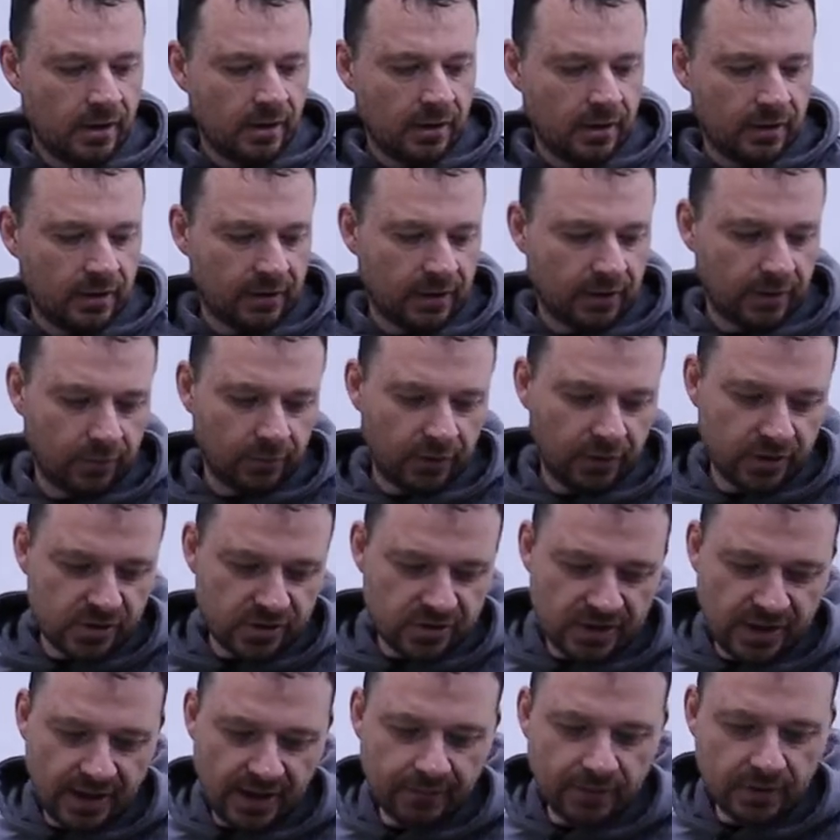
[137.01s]
And then we
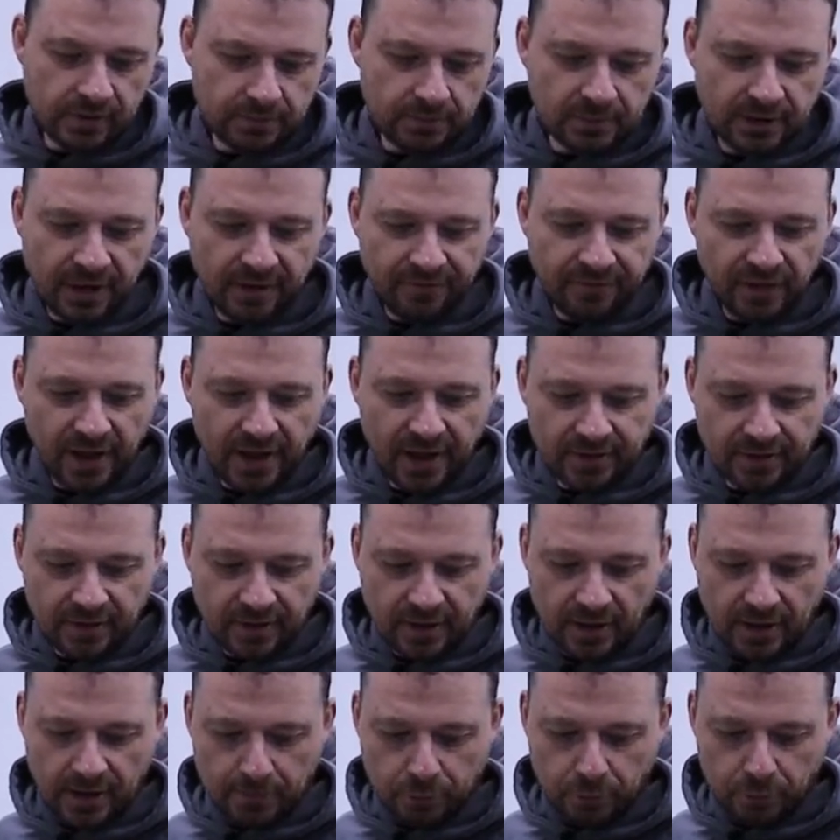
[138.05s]
just have some Teflon
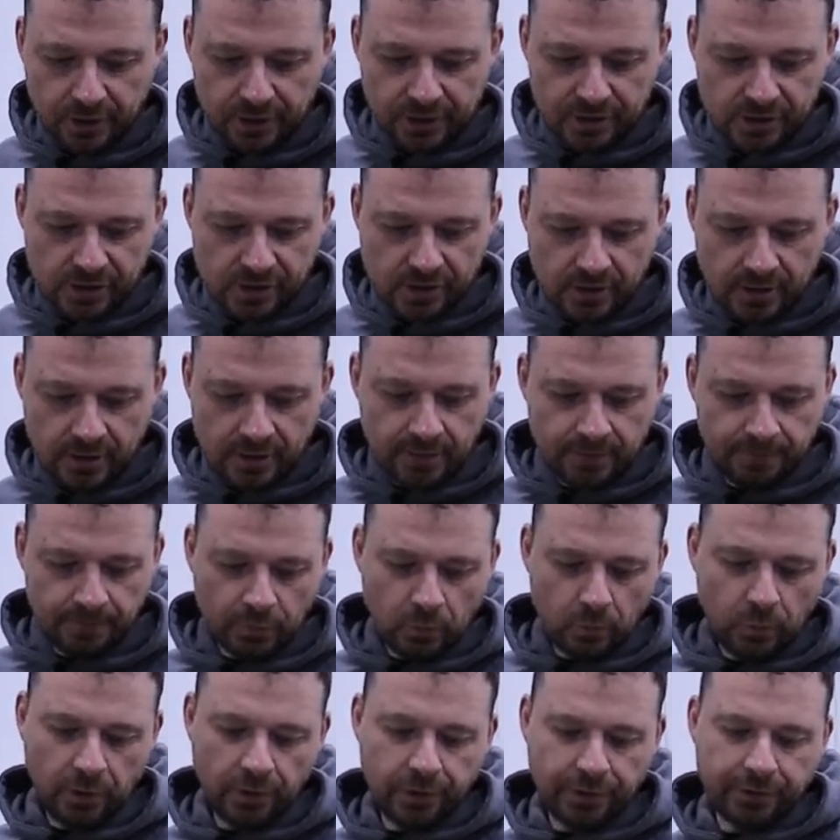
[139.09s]
tape, which
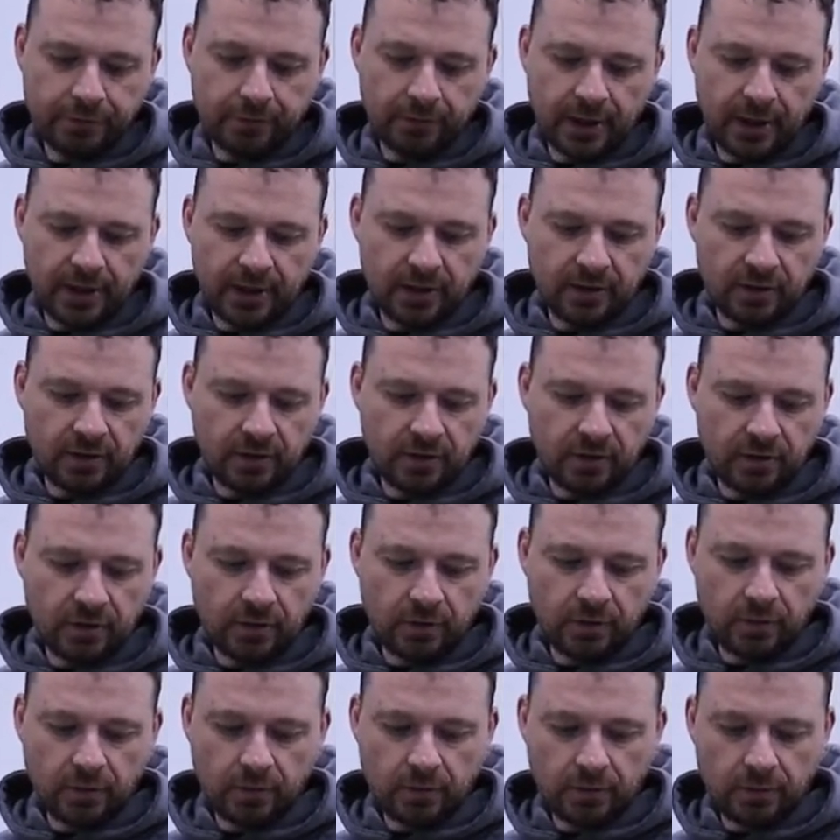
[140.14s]
we'll thread
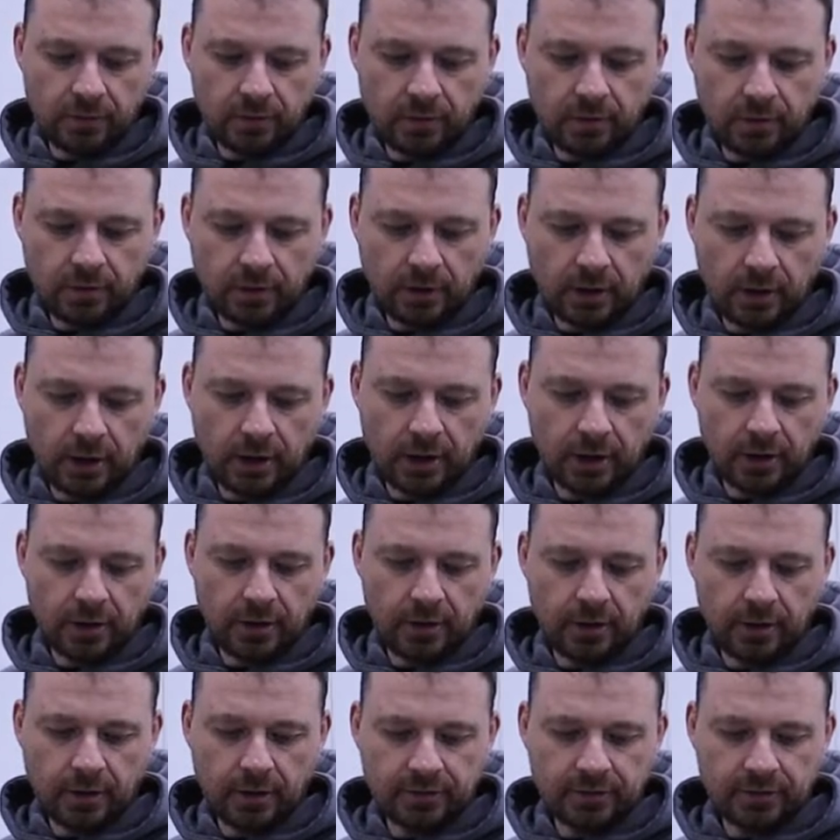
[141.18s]
into our